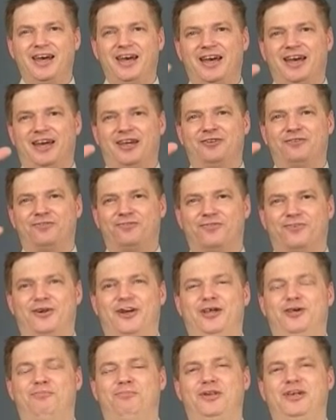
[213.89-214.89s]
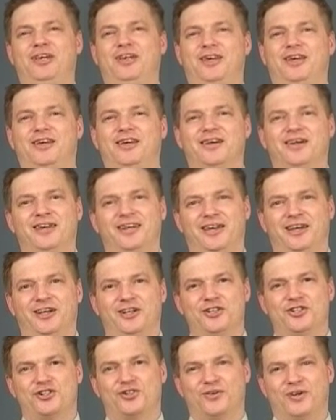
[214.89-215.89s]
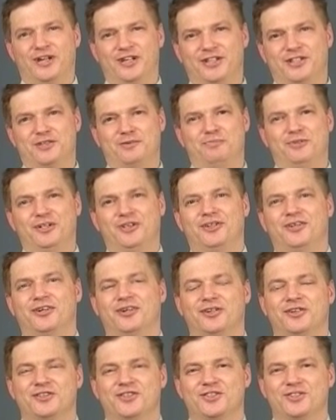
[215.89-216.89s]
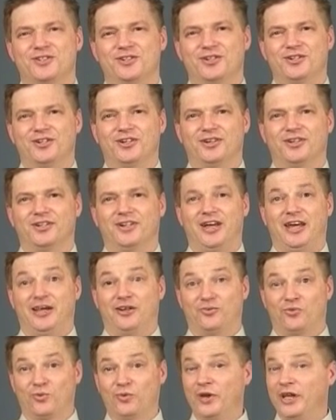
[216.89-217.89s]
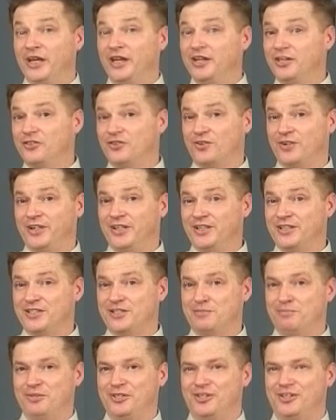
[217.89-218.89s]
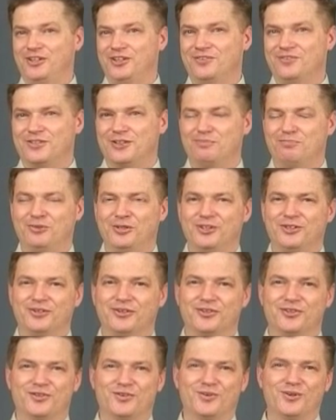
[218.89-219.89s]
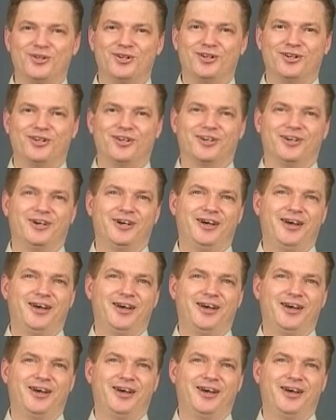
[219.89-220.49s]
and framing, and transmit it on a circuit, and retransmit it if something goes wrong.